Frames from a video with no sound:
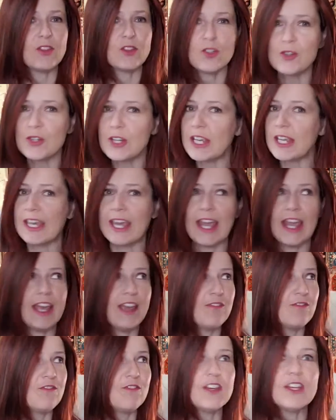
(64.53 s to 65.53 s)

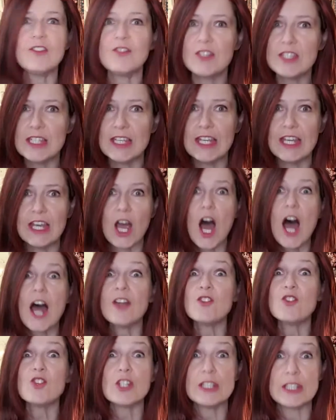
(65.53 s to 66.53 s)
30K, 50,
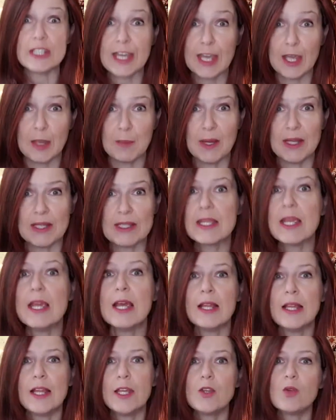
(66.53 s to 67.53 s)
100K months.
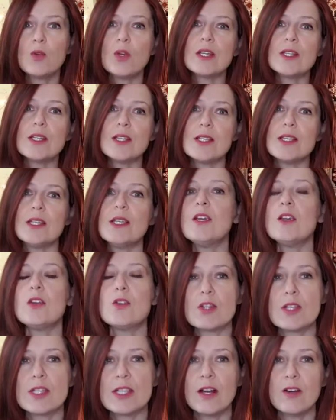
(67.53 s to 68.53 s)
Like, you can see
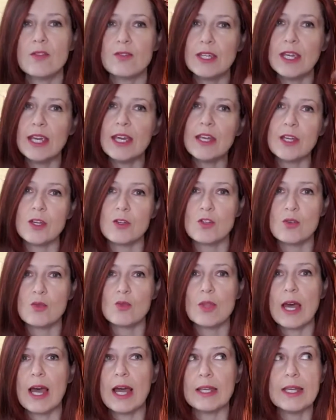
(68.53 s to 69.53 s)
yourself getting to
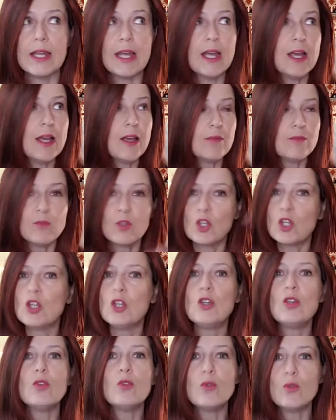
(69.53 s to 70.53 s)
that
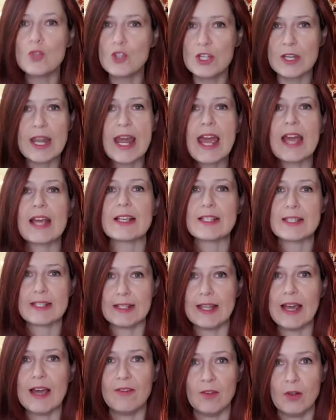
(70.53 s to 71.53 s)
huge next
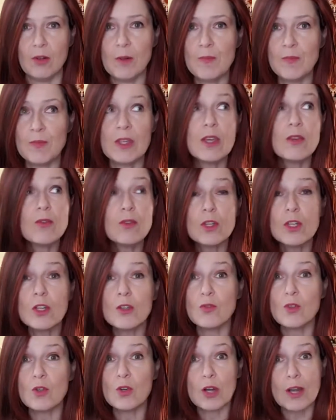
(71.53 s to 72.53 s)
level, even if
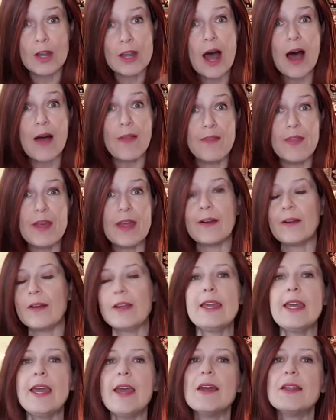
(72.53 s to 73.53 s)
you're not there
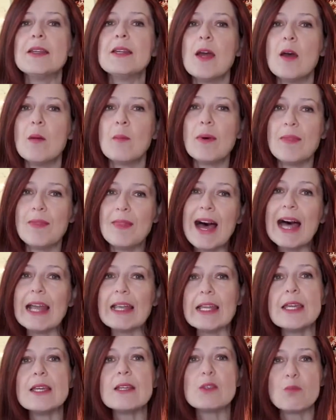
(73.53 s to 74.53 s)
yet, but that
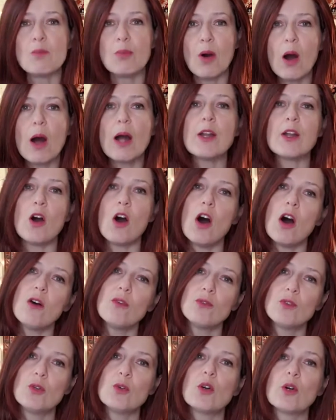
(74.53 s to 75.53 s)
is part of
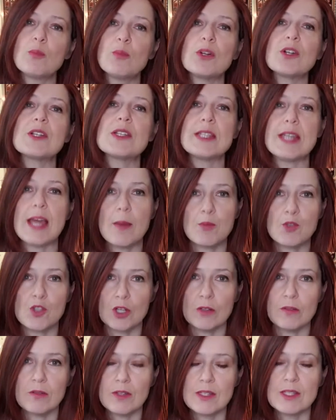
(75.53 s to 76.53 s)
your perception.
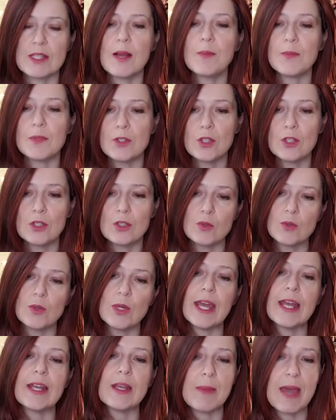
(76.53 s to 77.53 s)
Something that you
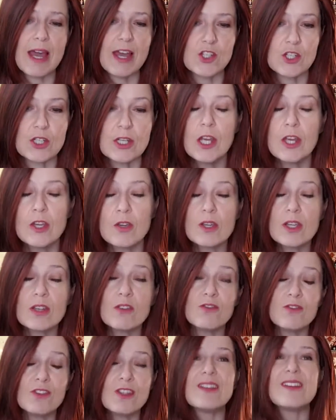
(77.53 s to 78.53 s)
can't imagine. You can
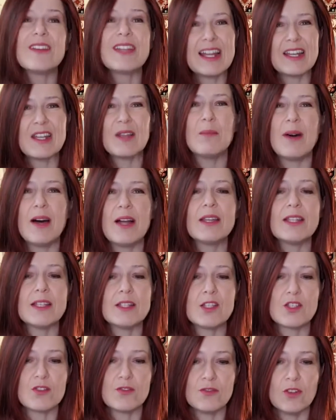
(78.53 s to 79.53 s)
feel that
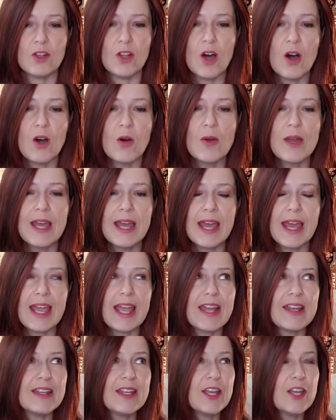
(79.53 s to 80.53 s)
abundance flow,
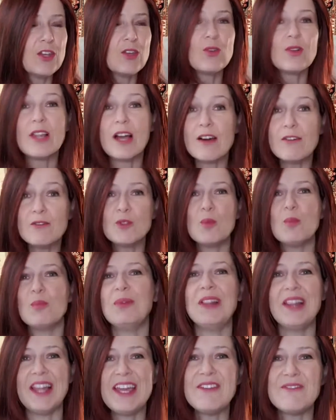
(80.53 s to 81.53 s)
and you love to
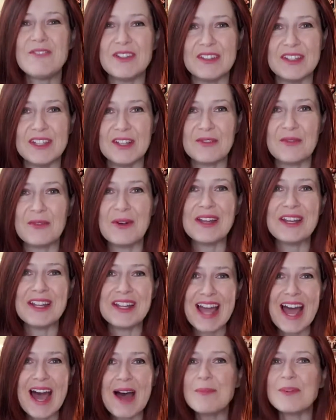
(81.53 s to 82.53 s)
play with it. When it
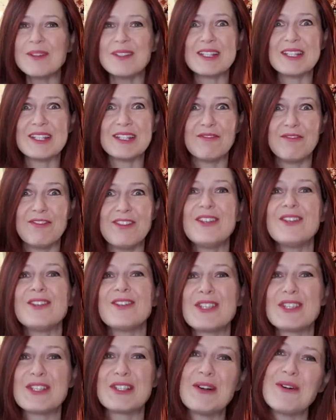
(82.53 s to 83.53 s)
happens, it
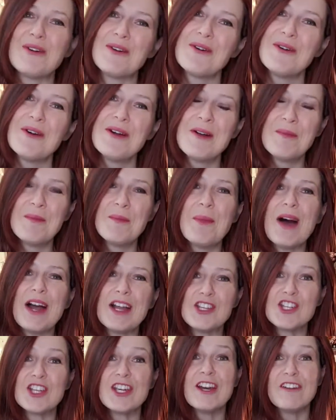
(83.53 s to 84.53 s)
feels so
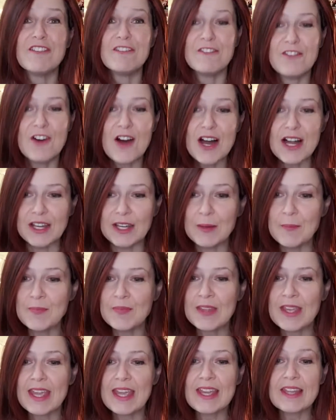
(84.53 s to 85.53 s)
much fun.
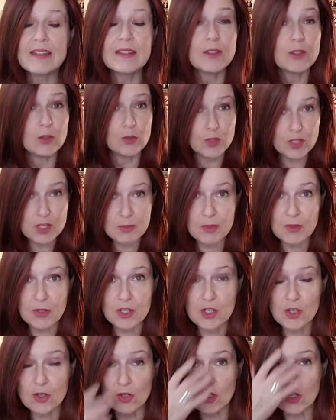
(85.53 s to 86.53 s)
And you're a
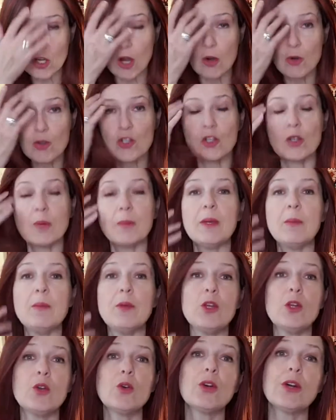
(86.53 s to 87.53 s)
spiritual coach, or maybe
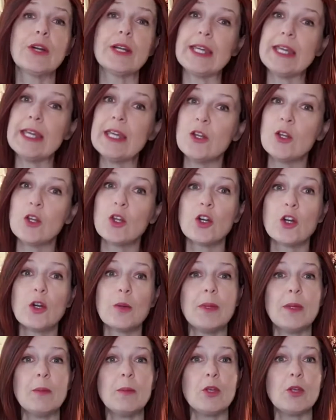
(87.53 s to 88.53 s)
you're a healer,
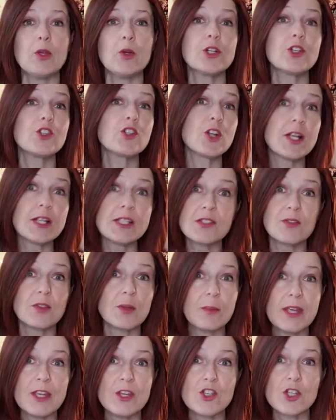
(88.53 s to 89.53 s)
maybe you're a
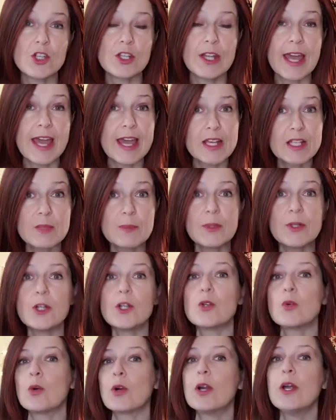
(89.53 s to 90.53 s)
transformation expert,
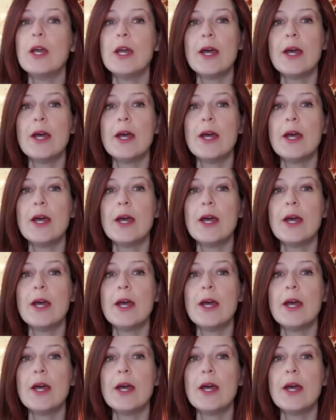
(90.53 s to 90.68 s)
or